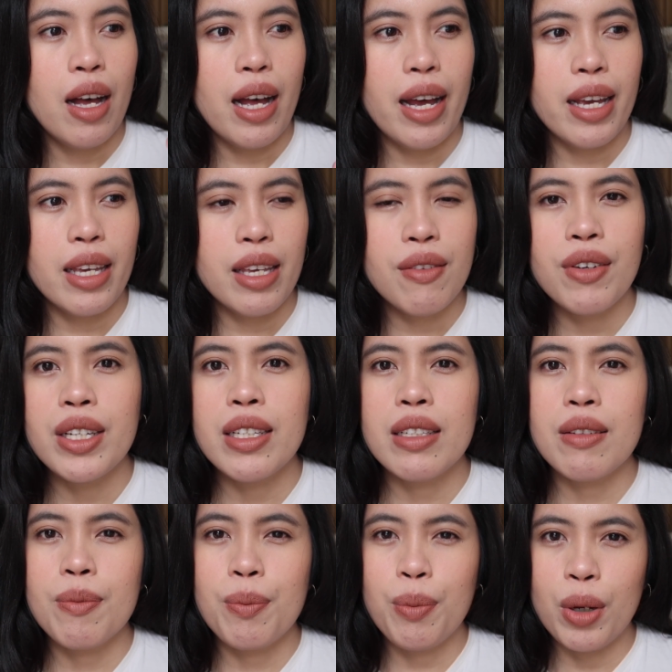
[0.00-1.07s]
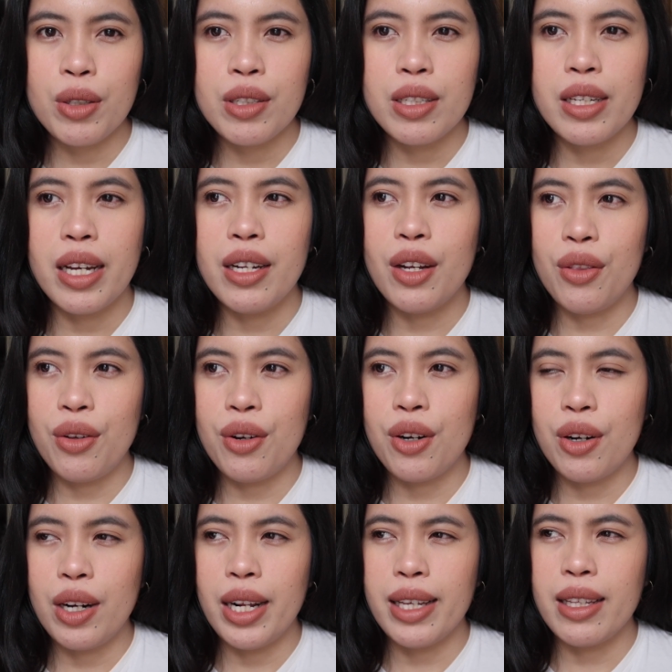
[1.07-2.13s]
I even bought
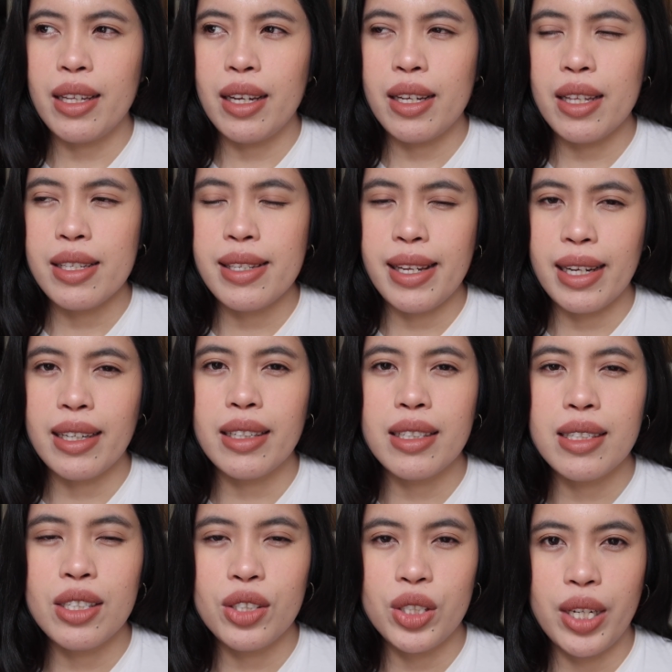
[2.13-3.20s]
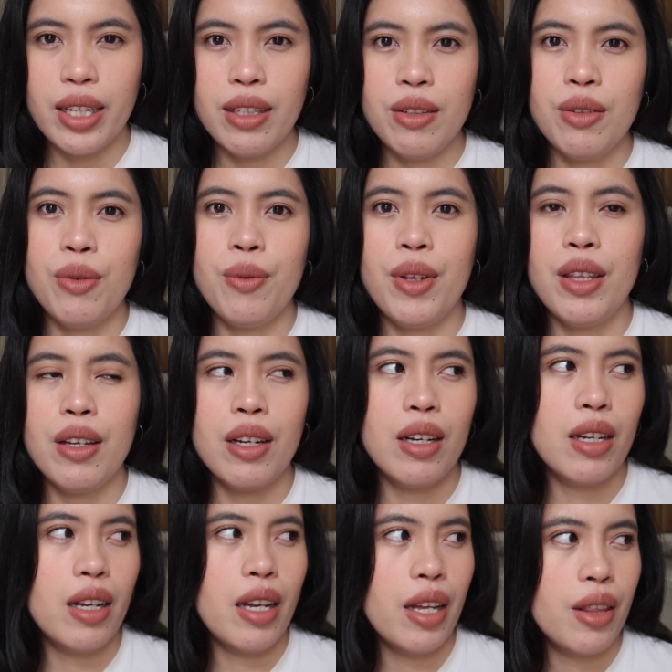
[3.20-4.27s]
another like second shade with
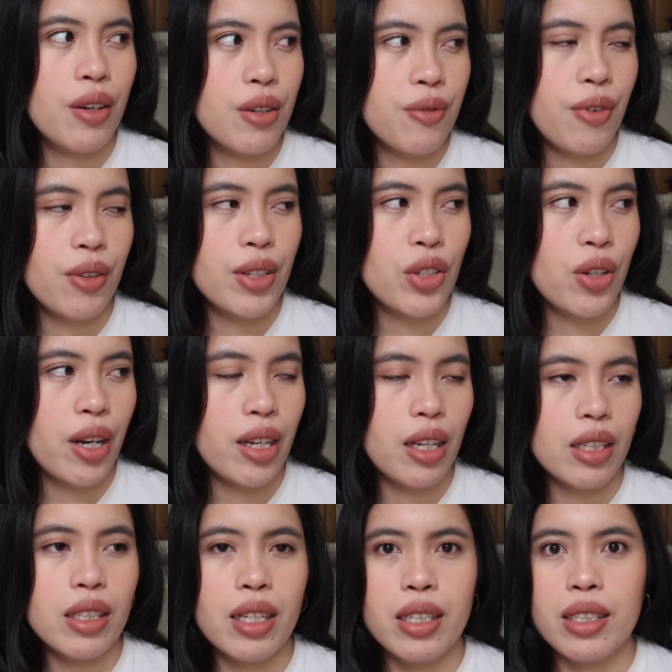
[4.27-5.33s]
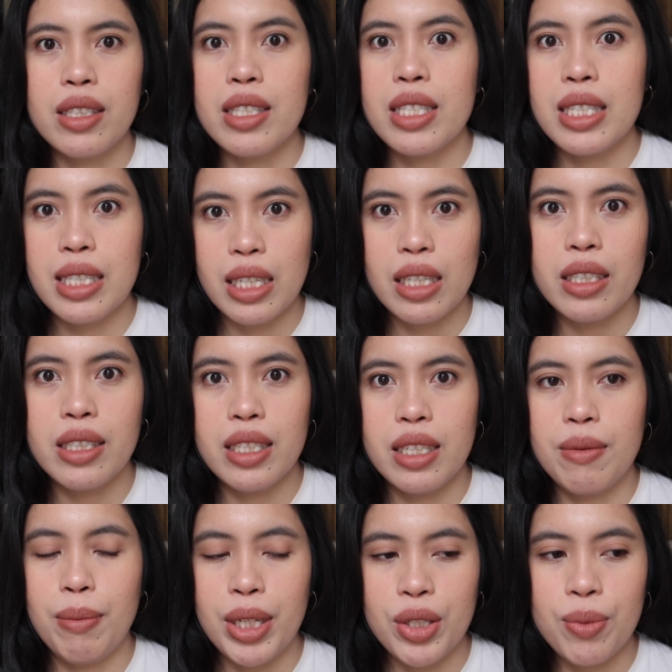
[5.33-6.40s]
the other foundation I got, and it still
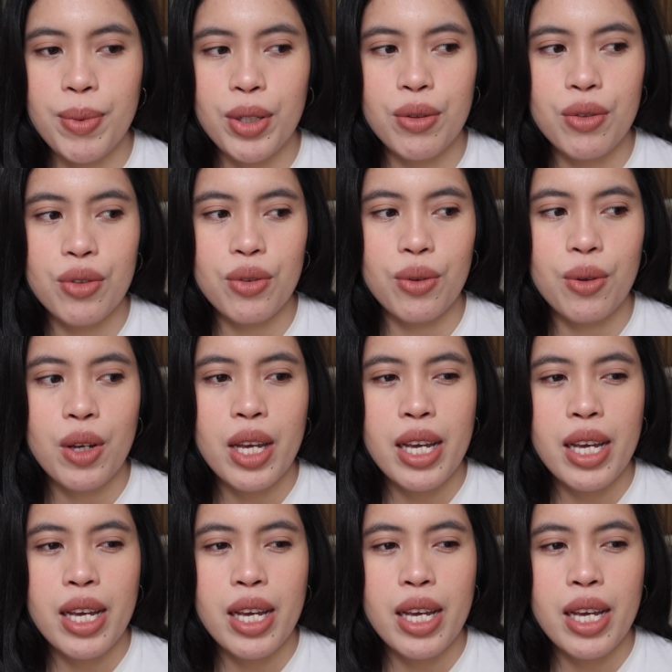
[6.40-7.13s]
didn't match me good. So